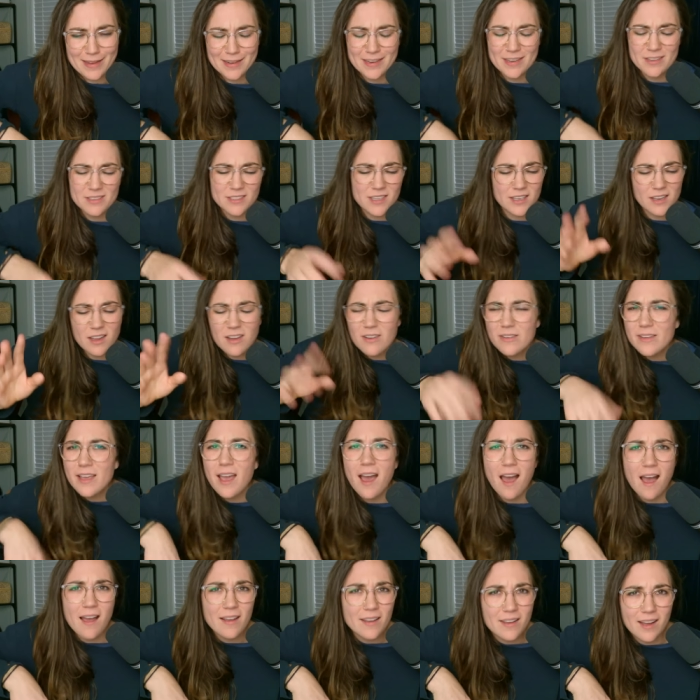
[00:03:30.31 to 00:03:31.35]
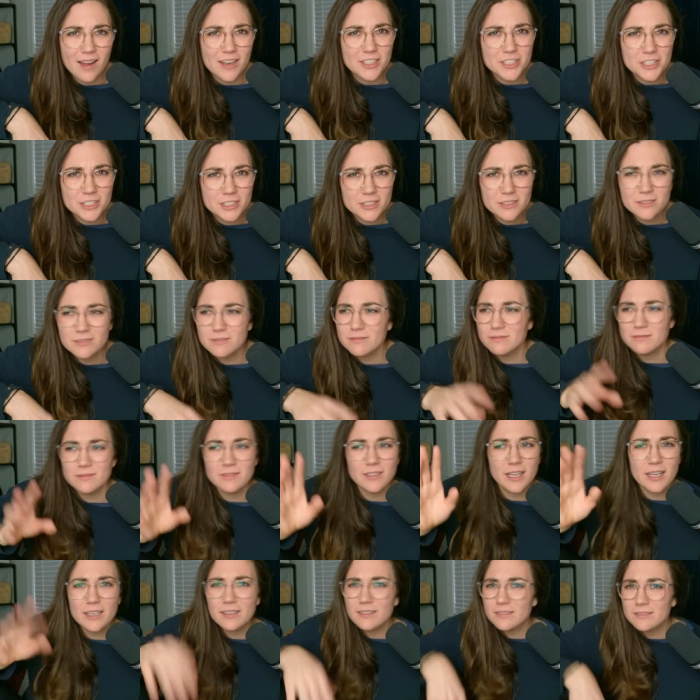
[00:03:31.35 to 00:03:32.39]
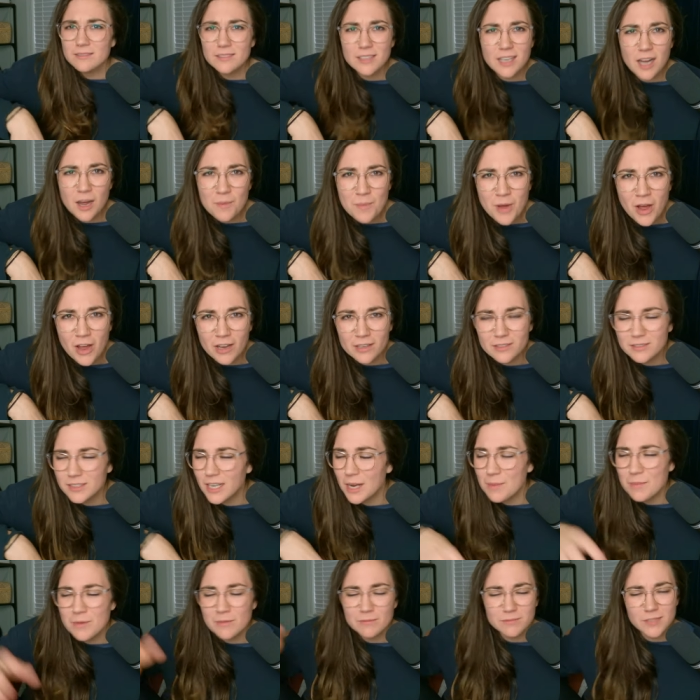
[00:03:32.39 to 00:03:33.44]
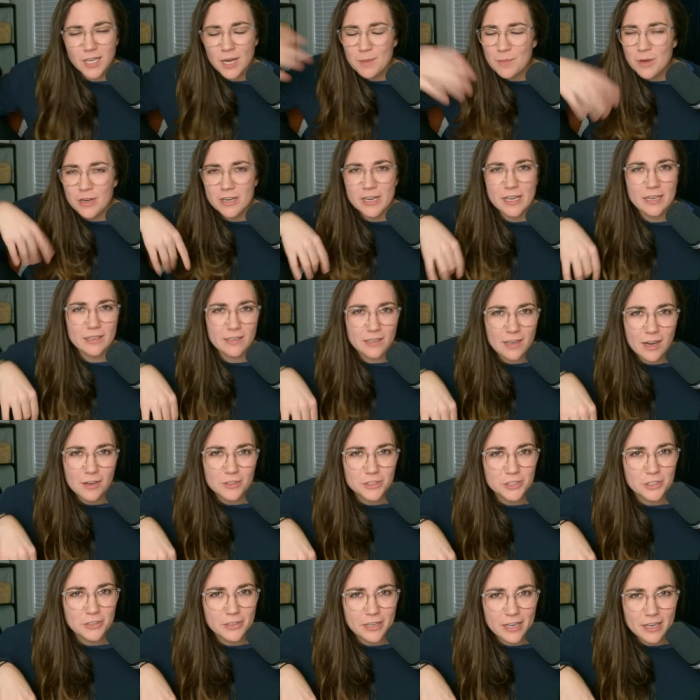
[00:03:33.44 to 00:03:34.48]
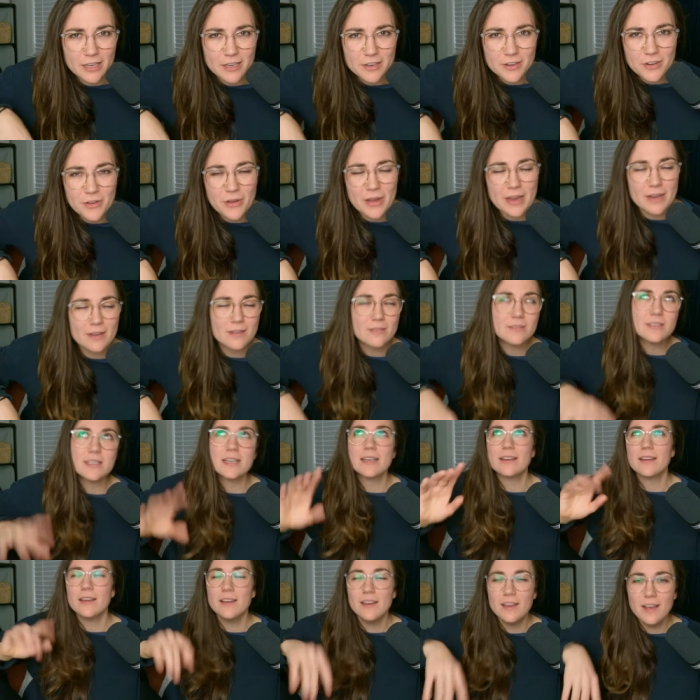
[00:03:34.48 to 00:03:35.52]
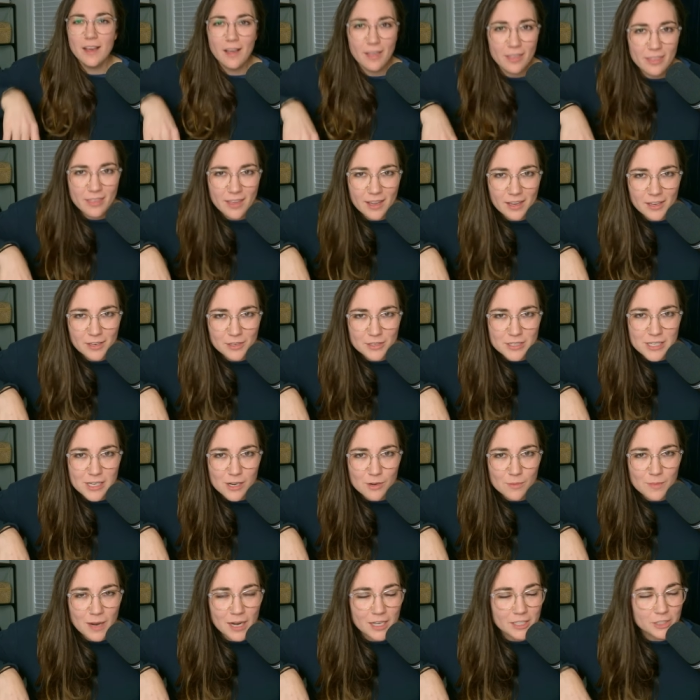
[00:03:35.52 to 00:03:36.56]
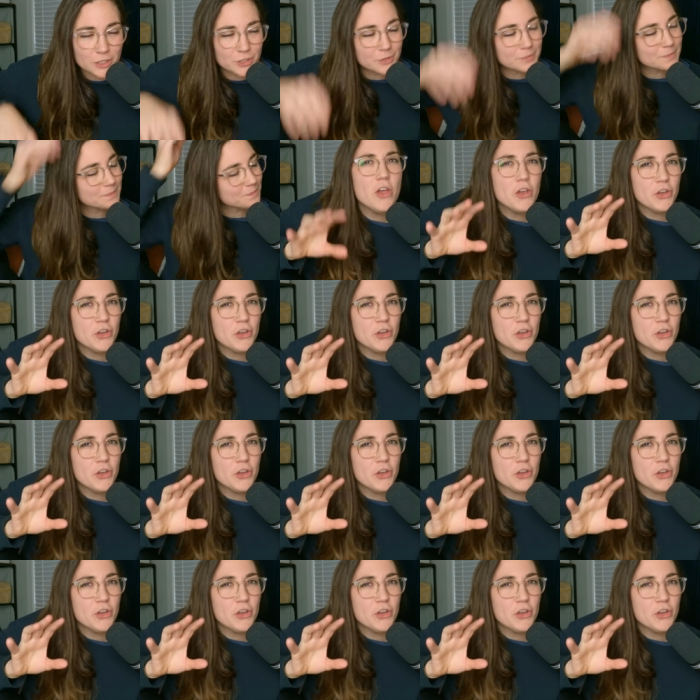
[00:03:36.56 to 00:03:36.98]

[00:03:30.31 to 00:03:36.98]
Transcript: And he was like, oh yeah, I got you. Like, come on in and I'll show you how to do it. And I was like, thank you so much.